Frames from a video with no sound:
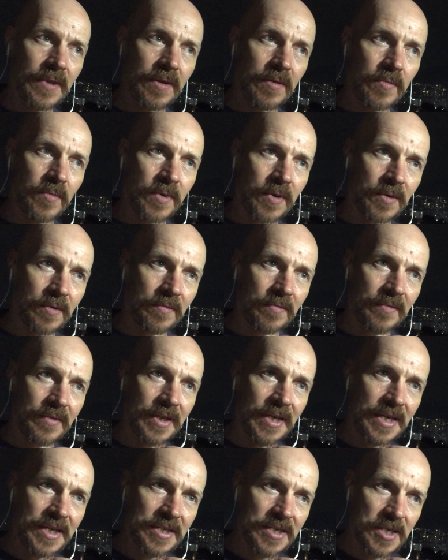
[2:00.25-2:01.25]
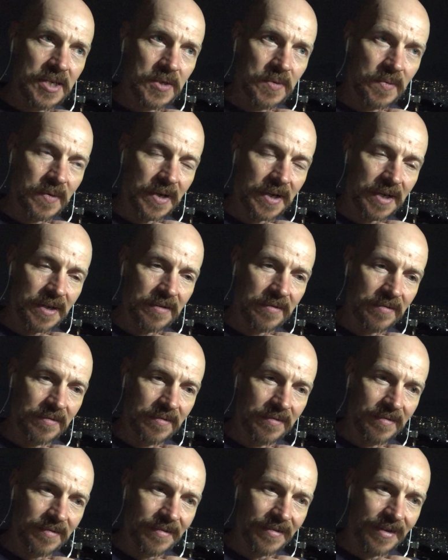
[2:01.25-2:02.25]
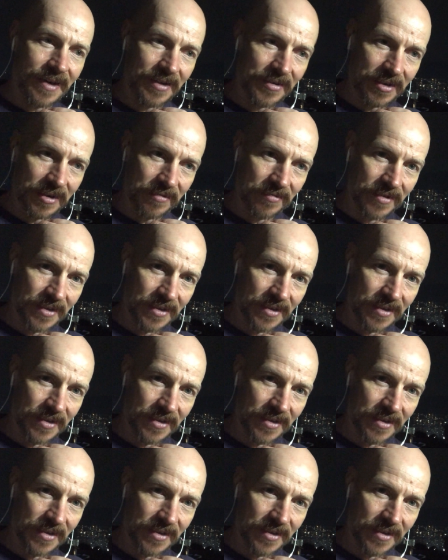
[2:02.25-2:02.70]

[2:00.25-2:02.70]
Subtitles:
Well, the easiest way, I think, for